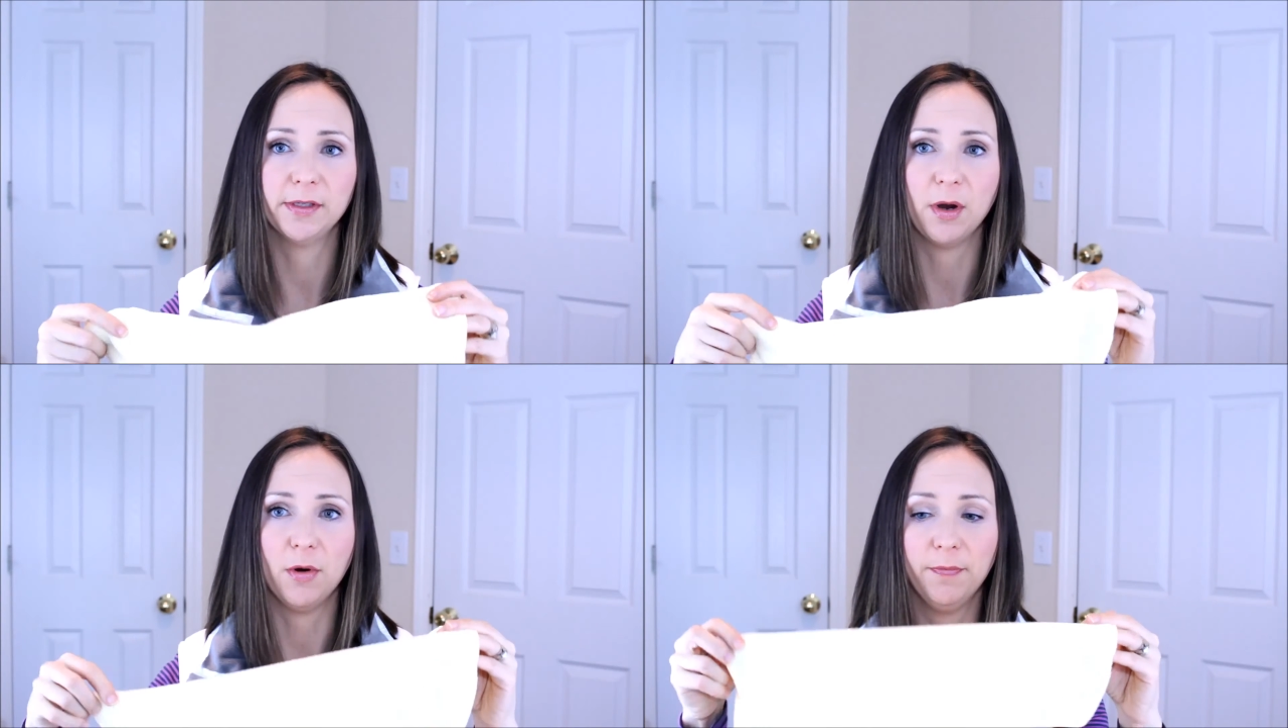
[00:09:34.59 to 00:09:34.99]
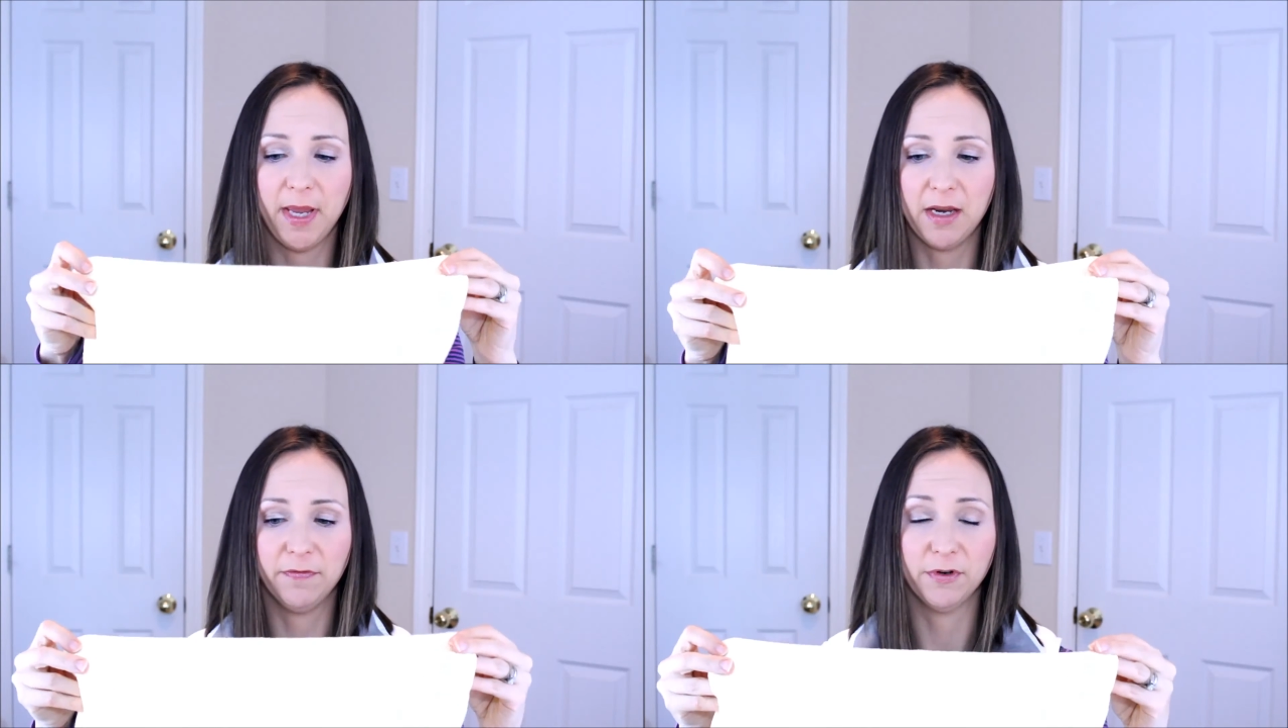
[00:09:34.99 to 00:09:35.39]
So,
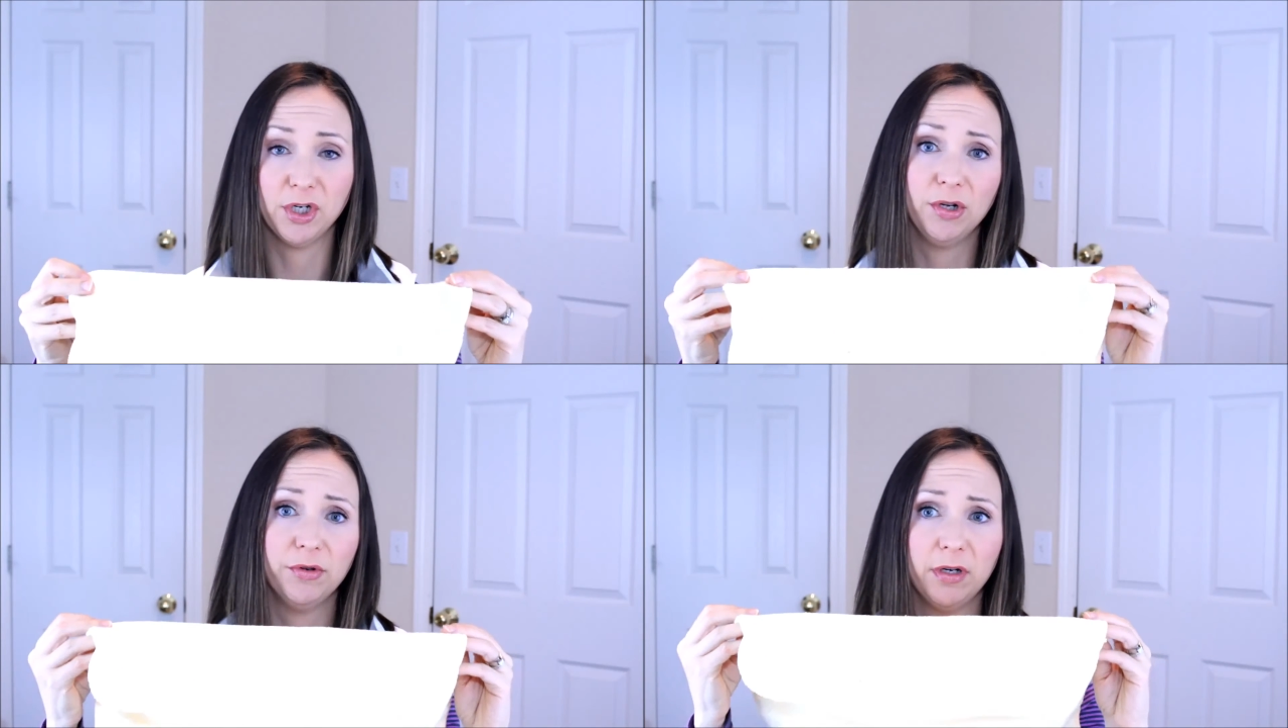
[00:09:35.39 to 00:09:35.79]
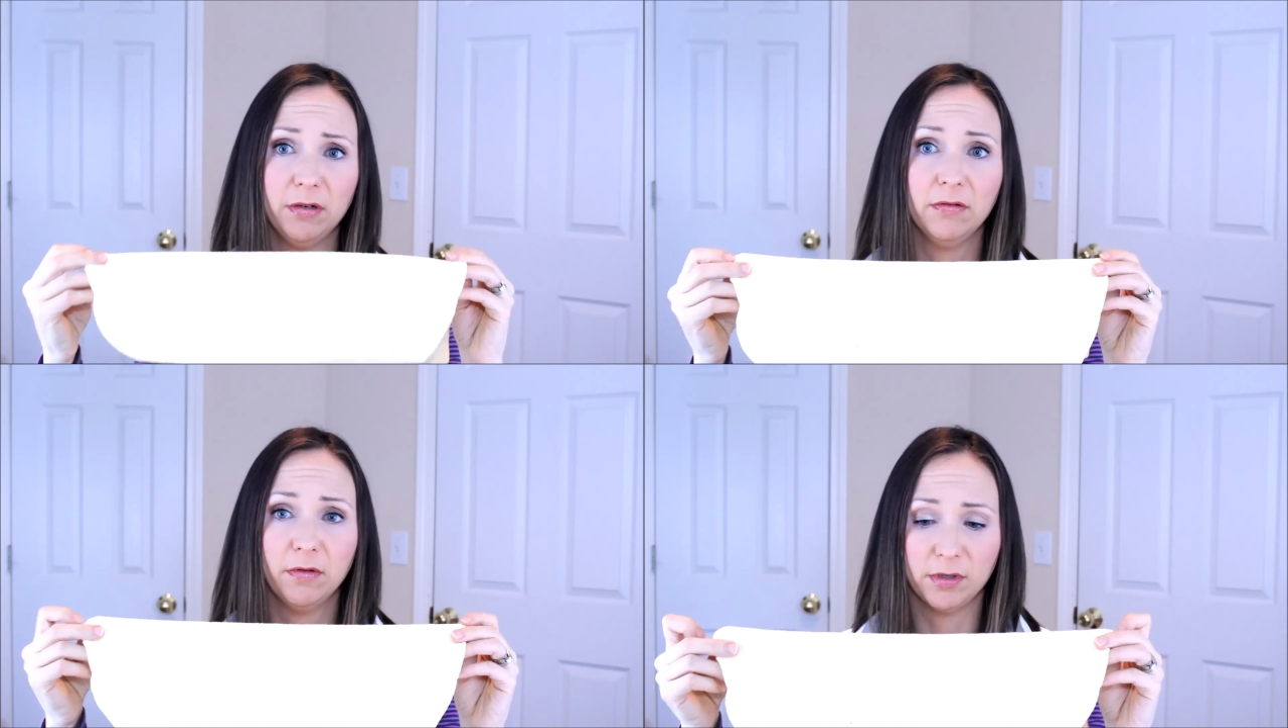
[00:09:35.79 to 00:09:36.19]
and for
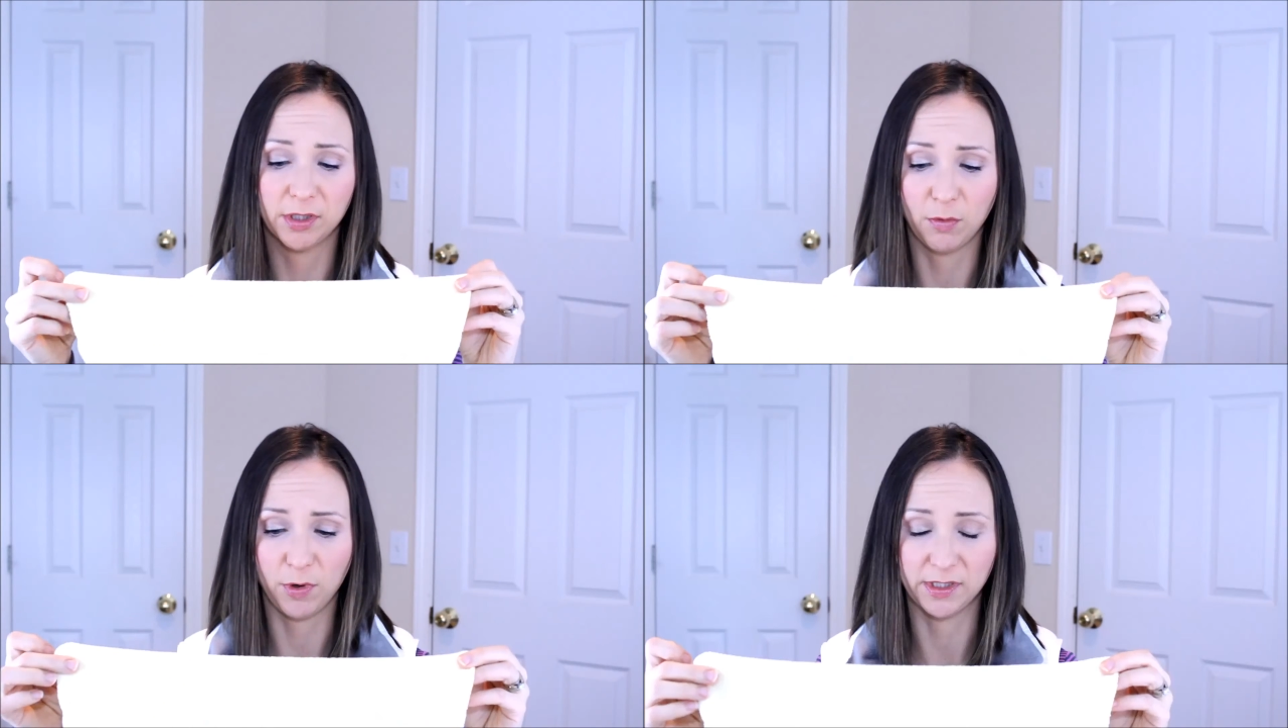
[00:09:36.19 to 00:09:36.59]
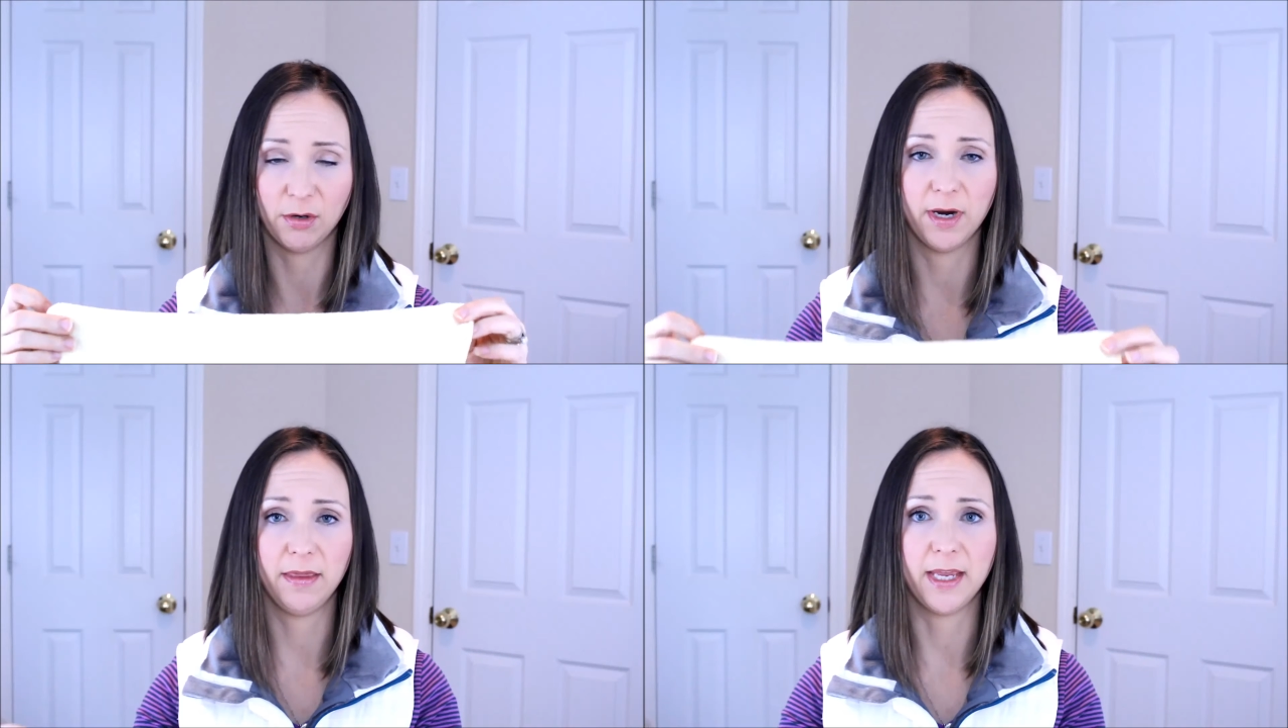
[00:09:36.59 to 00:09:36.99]
children, it was a
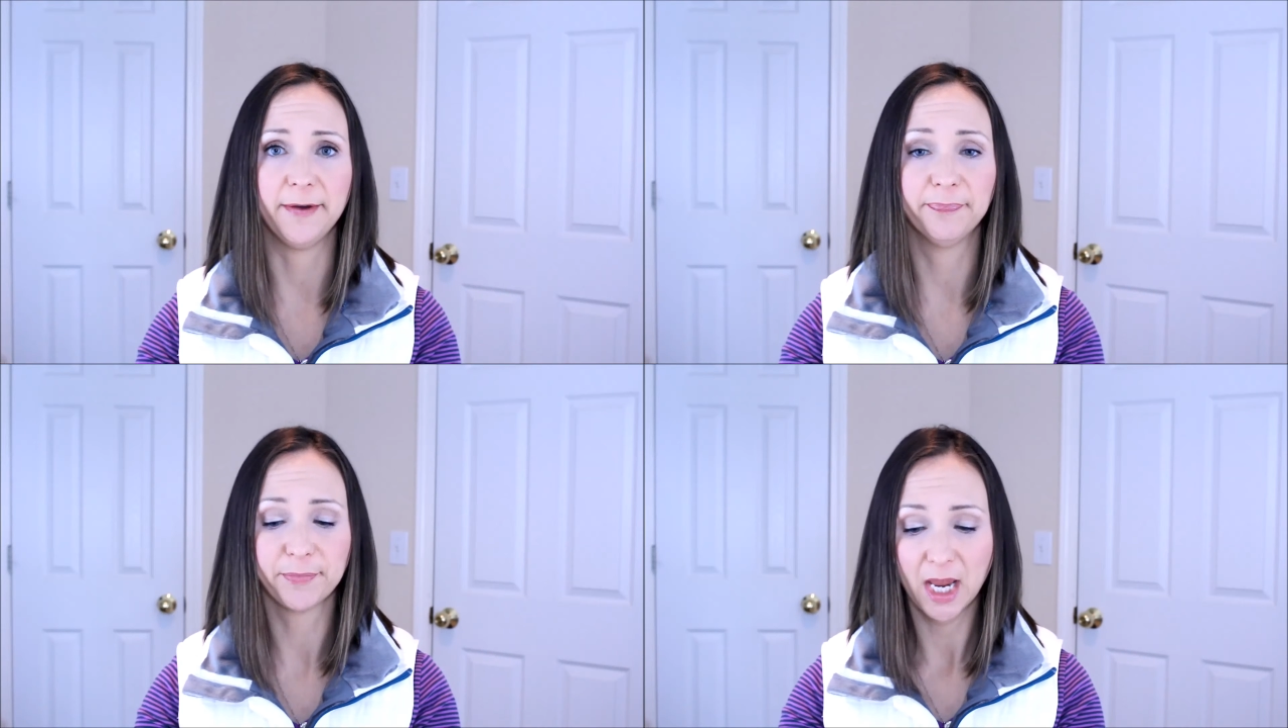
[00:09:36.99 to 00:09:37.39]
great thing.